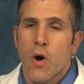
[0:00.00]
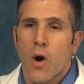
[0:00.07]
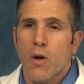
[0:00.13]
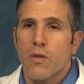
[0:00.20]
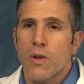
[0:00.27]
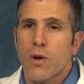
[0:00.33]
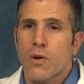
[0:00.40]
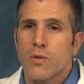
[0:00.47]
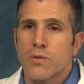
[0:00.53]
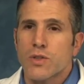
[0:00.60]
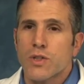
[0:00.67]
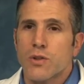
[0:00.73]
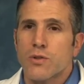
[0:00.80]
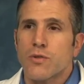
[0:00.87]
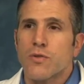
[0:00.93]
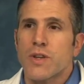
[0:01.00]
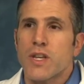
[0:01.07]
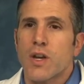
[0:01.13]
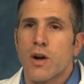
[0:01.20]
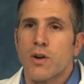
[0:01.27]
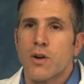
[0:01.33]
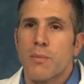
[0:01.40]
Although certainly
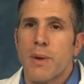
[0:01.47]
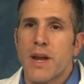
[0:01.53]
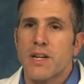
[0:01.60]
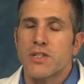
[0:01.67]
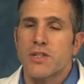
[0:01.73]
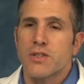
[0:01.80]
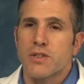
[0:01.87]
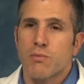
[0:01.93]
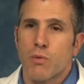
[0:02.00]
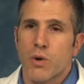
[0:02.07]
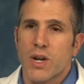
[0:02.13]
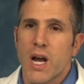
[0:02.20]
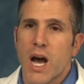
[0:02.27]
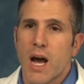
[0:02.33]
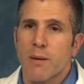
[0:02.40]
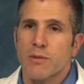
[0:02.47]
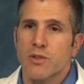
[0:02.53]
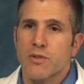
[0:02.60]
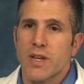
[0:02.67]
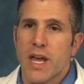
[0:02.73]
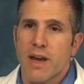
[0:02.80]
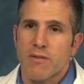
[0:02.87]
younger patients more
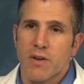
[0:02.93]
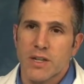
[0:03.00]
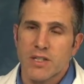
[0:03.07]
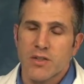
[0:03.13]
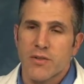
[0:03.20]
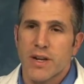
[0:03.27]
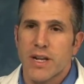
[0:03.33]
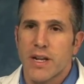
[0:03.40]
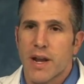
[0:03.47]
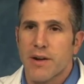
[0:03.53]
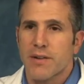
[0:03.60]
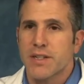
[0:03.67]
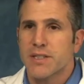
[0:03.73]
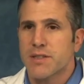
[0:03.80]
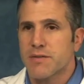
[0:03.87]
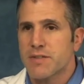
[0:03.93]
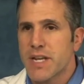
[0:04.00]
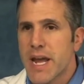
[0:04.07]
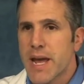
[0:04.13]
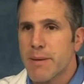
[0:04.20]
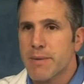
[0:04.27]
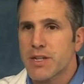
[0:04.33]
commonly have isolated areas of
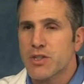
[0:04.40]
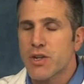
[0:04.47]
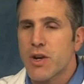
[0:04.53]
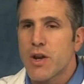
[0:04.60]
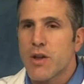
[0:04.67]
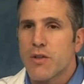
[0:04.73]
damage,